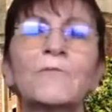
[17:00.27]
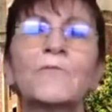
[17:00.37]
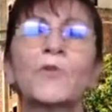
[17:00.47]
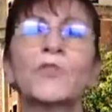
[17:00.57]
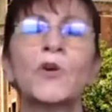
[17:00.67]

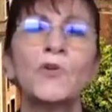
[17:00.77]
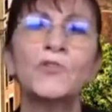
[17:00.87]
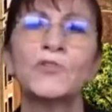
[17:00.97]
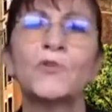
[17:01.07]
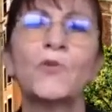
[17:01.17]
for
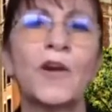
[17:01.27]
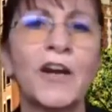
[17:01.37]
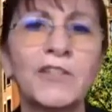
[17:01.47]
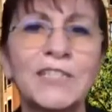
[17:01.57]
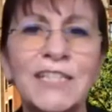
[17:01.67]
those who
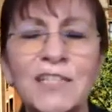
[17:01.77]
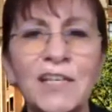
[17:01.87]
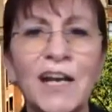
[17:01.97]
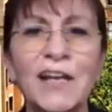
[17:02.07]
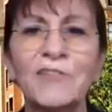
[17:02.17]
are
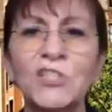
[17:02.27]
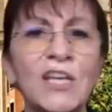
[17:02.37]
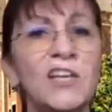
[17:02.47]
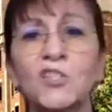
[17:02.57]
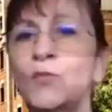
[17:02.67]
attending higher
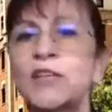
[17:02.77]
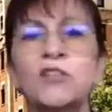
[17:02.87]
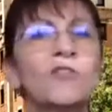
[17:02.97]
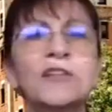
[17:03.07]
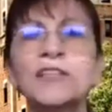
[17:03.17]
education, we
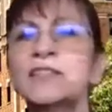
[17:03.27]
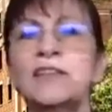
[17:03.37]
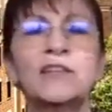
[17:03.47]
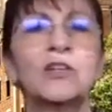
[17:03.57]
can already see an